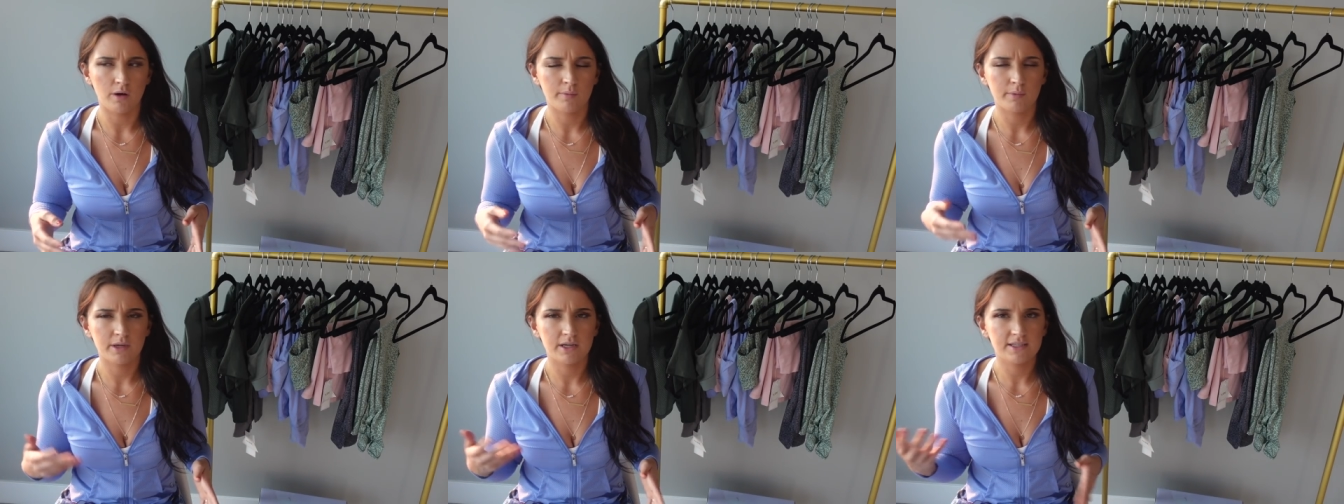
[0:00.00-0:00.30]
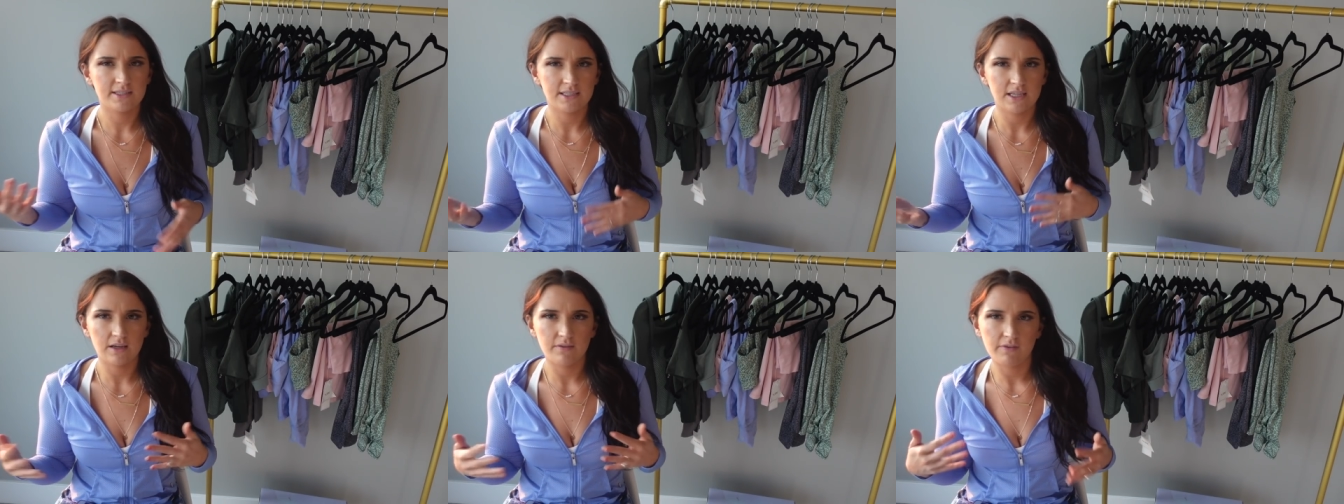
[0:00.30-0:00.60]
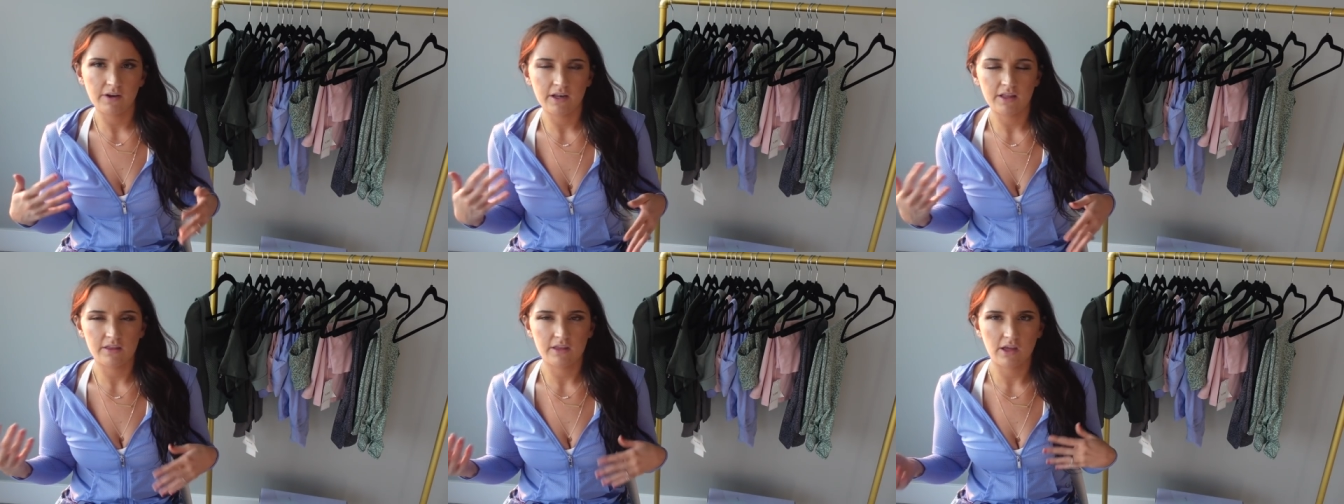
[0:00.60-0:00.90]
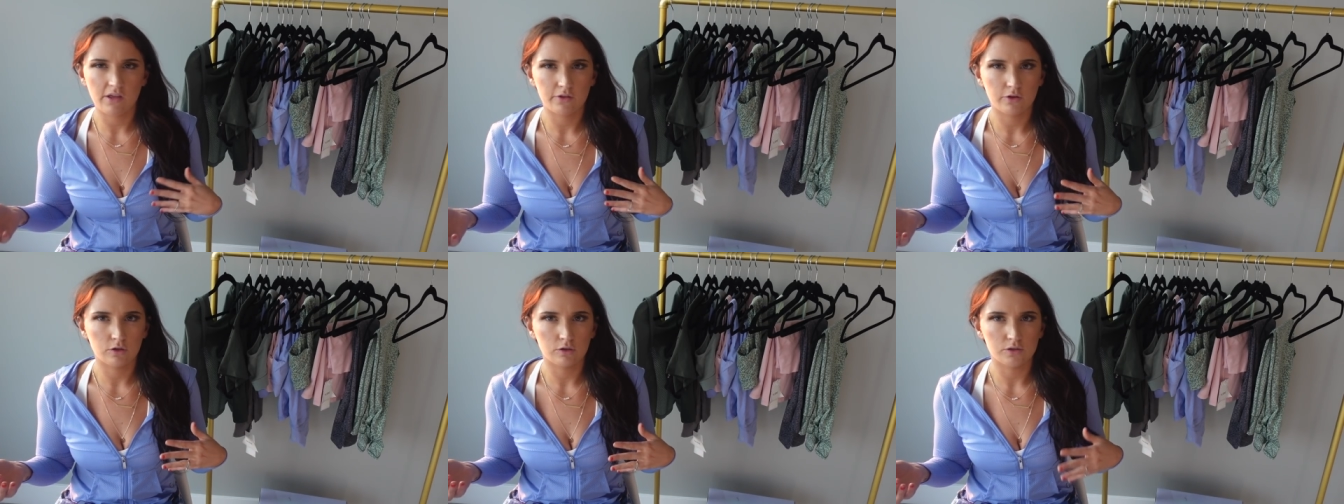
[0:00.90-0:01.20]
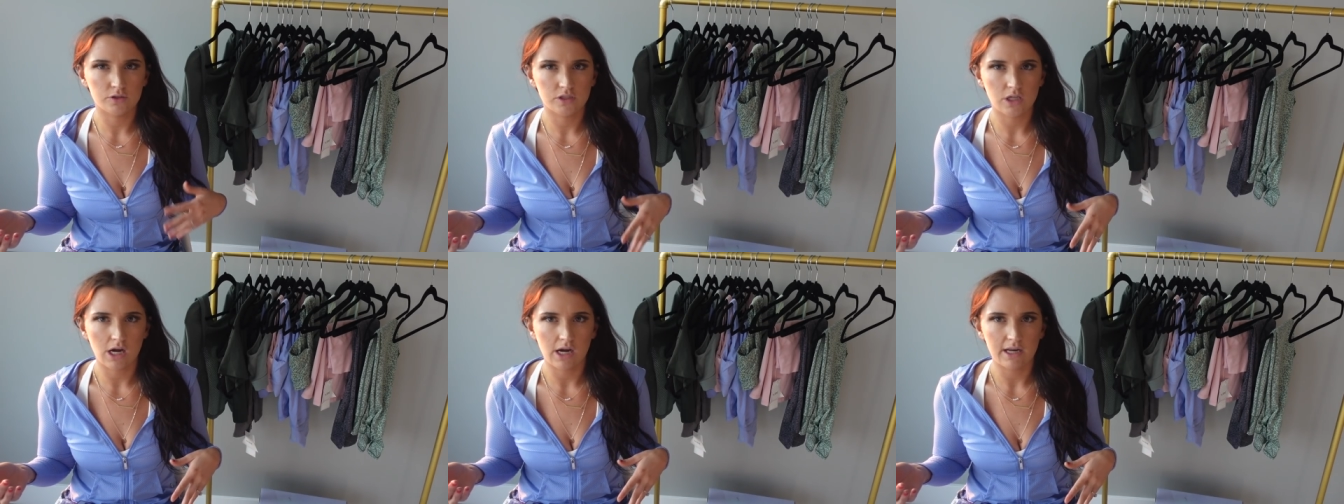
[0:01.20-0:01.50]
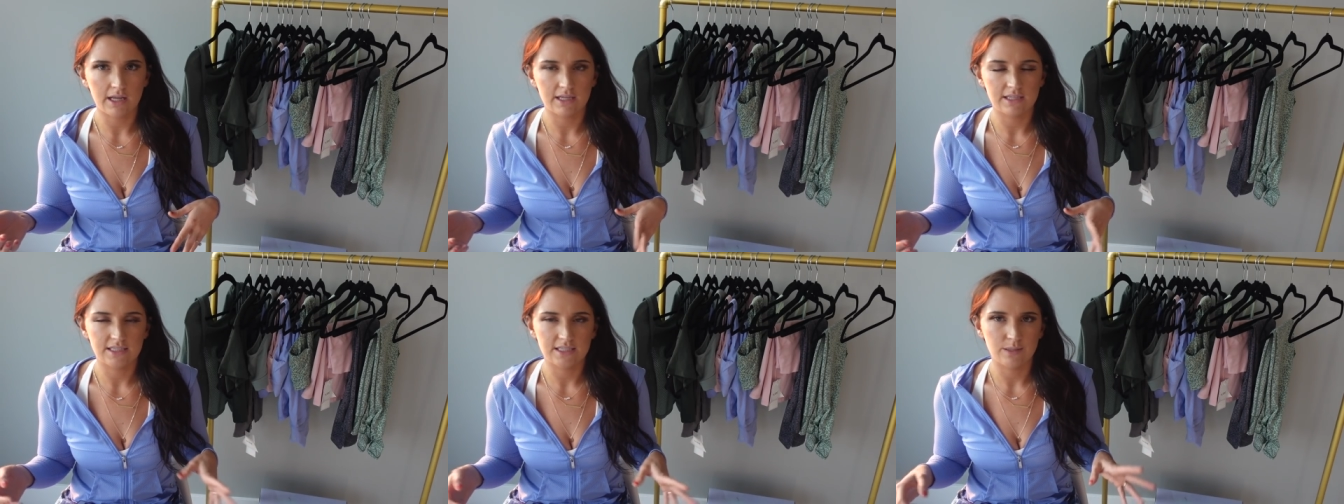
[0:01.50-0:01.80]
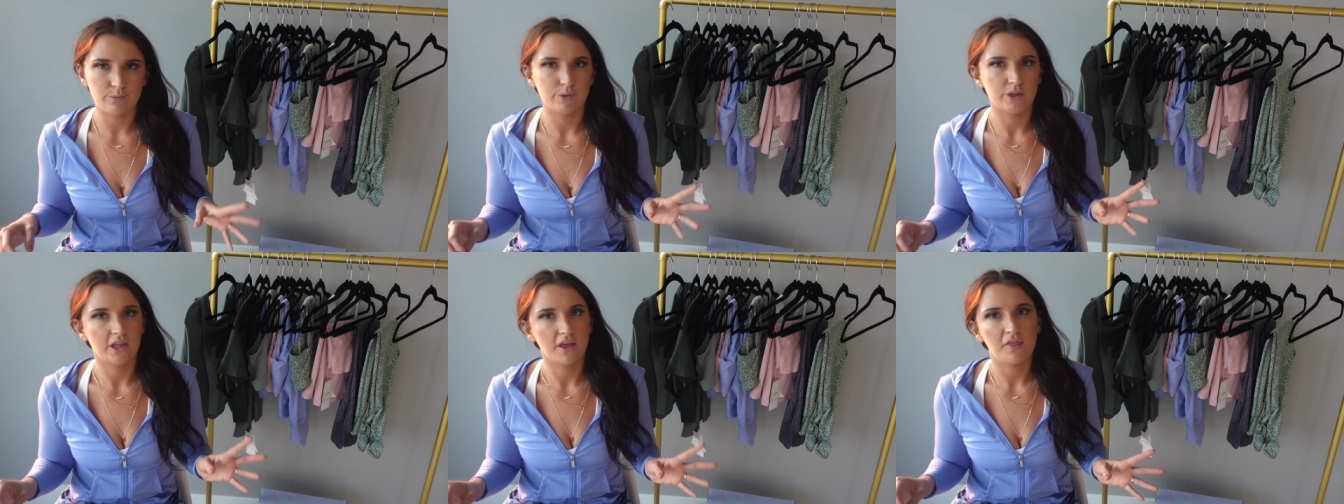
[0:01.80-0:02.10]
I'm gonna see if any of the other girls got it and
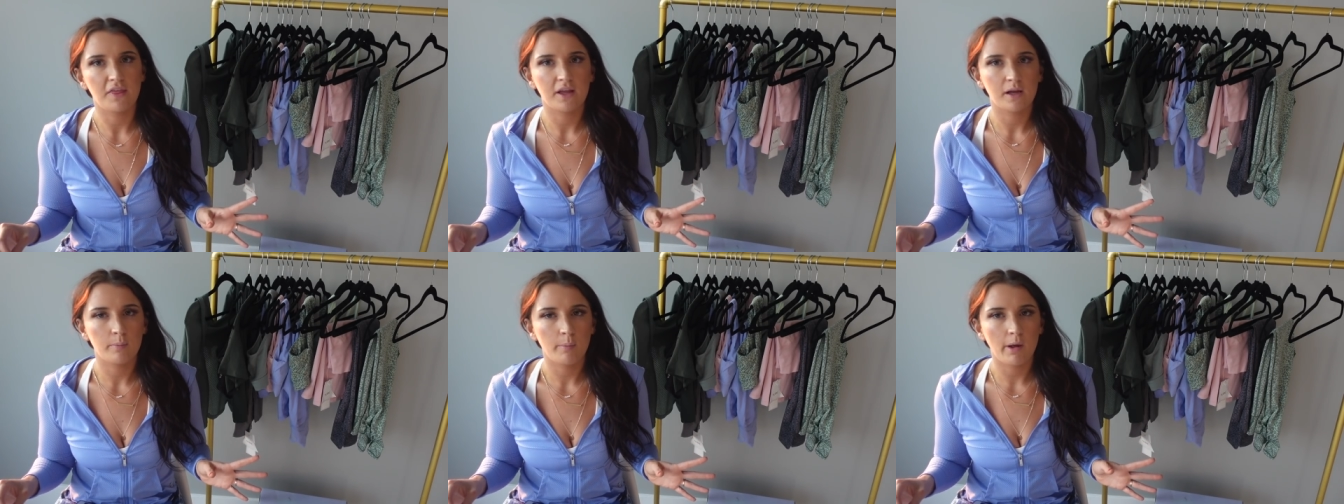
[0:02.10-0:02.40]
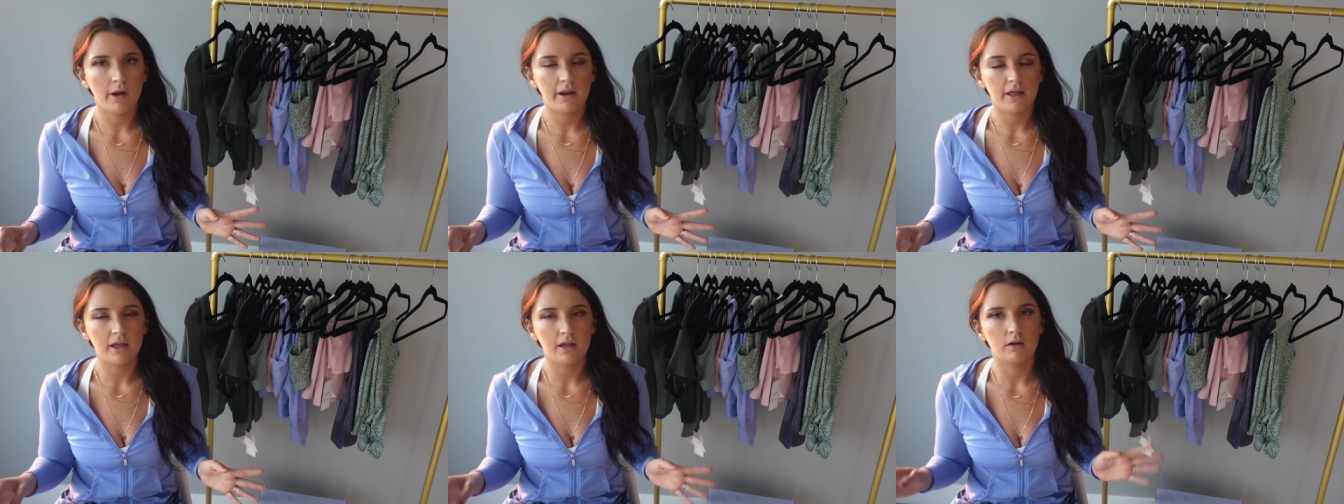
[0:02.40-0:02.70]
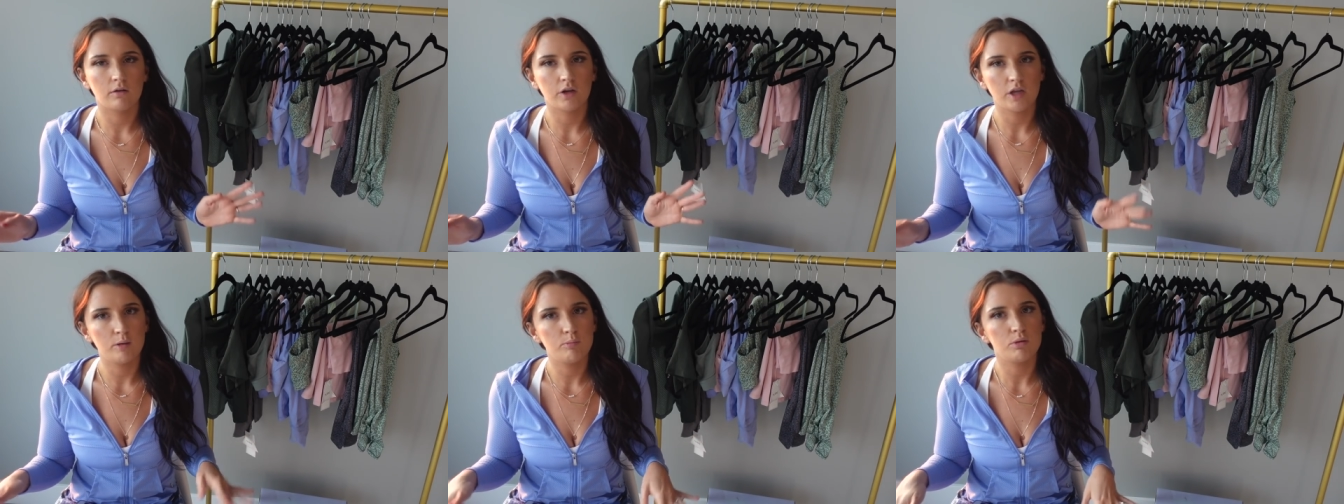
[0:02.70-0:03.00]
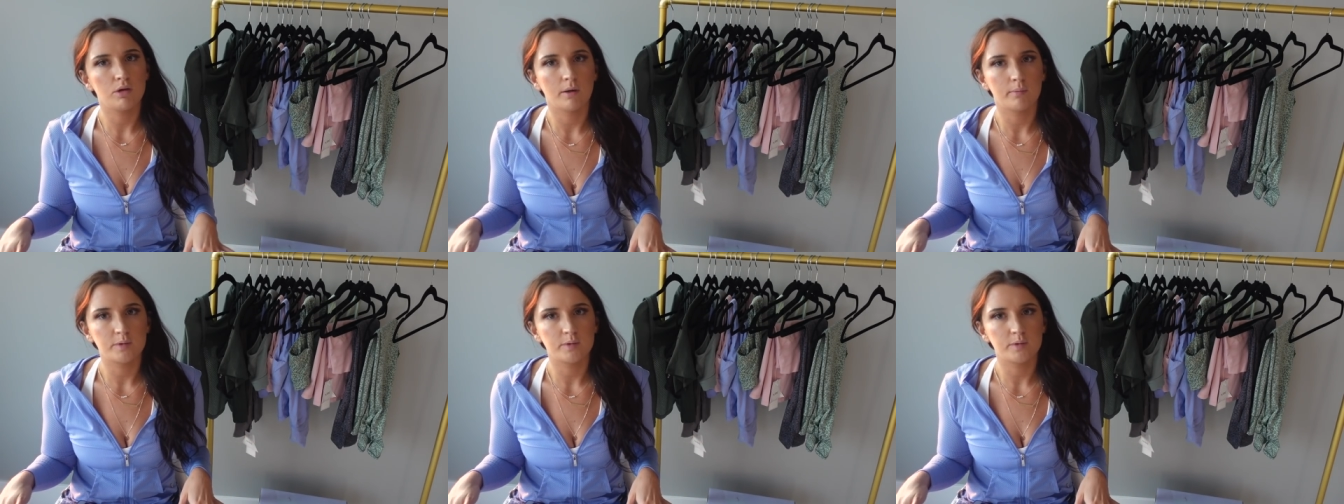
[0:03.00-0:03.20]
see what they think about it, and I'll keep you